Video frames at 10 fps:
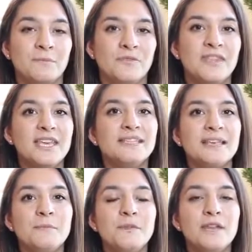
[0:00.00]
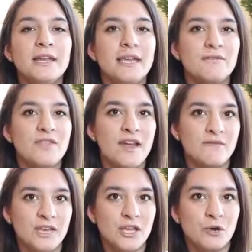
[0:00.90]
The example that I gave in
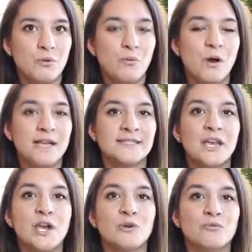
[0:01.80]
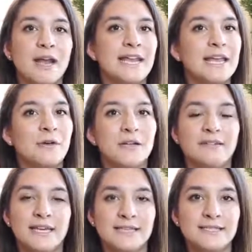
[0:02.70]
that video was writing out a
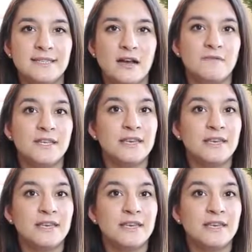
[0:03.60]
list of